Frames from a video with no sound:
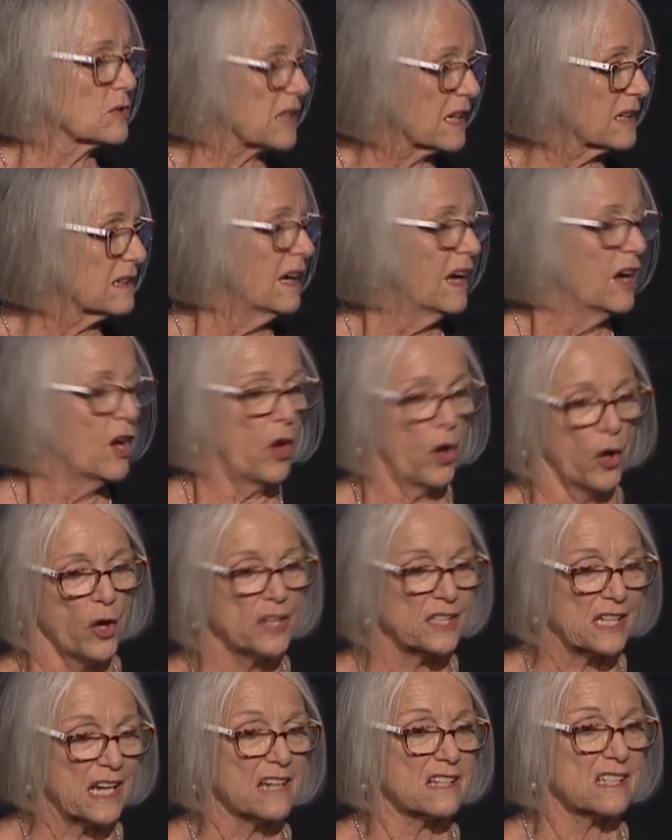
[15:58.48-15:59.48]
and
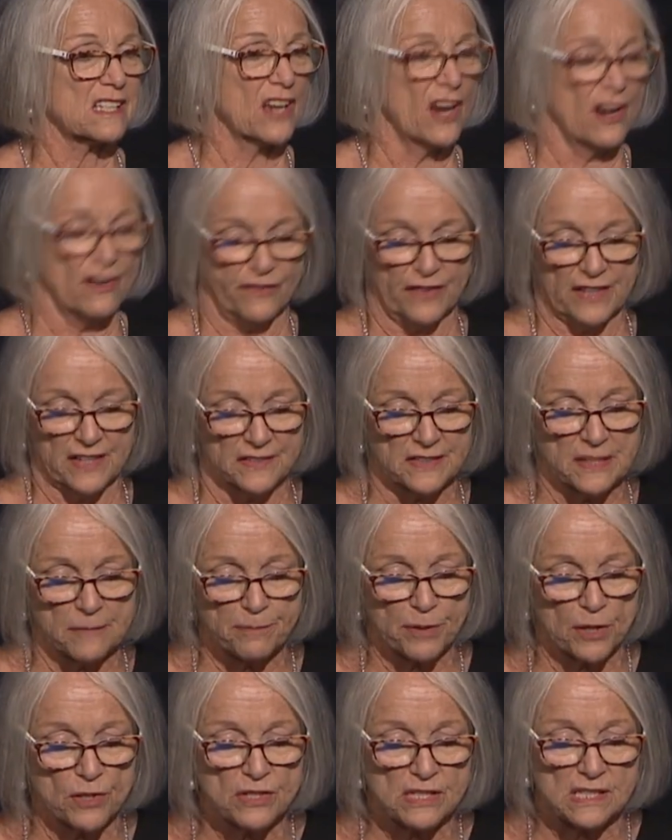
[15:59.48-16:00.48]
hurt ourselves in the
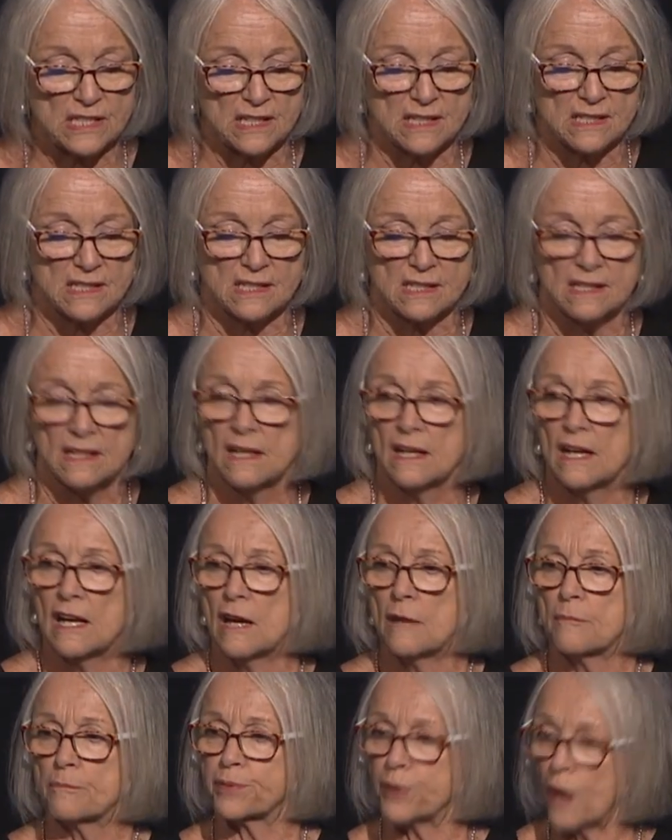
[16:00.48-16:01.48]
process.
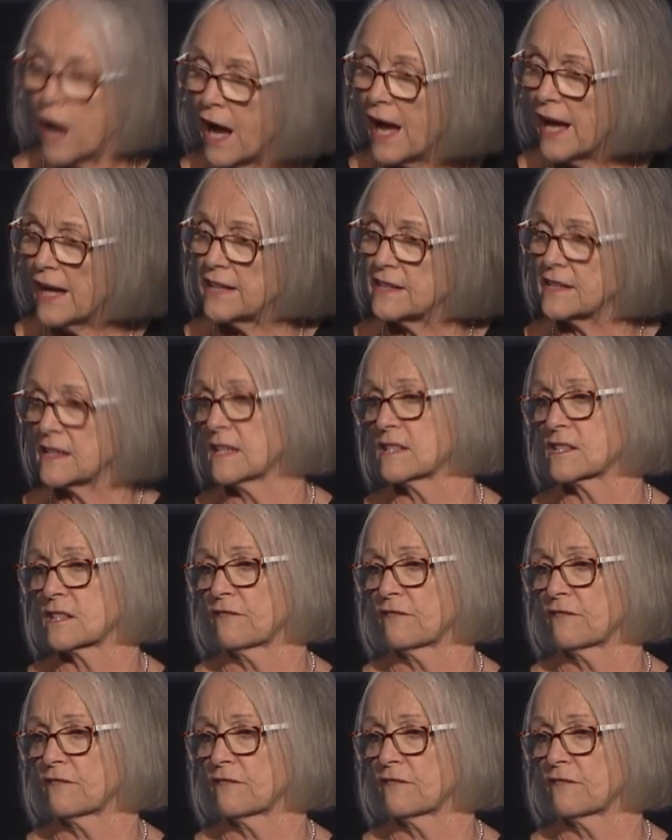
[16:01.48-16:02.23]
Pride is the